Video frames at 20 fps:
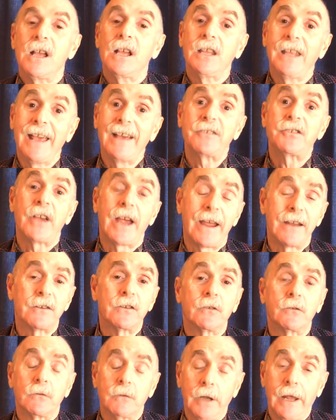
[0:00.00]
Yes, I had to,
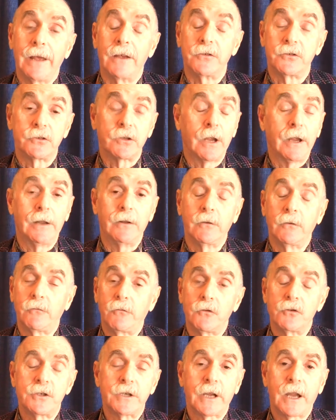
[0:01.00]
yes. And the
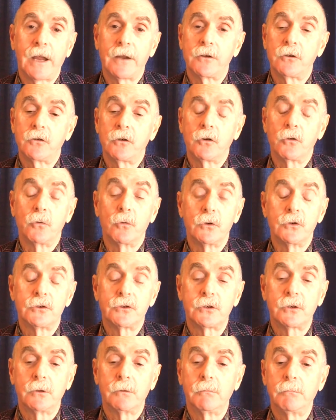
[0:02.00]
first thing I had to do was
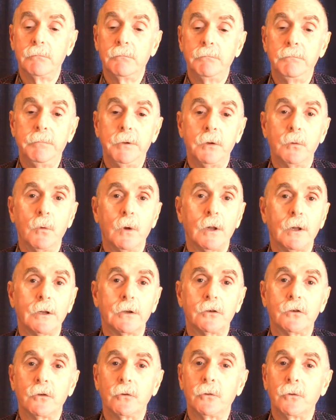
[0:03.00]
to be willing
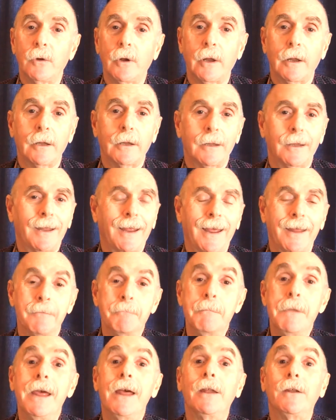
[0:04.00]
to uh,
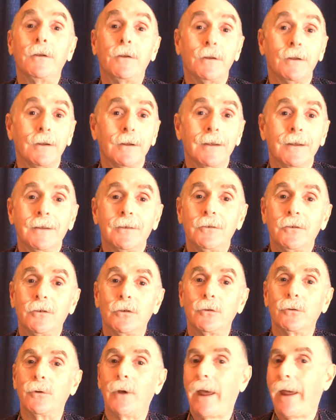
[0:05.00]
admit to
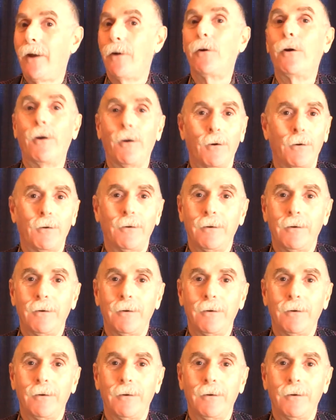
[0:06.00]
error.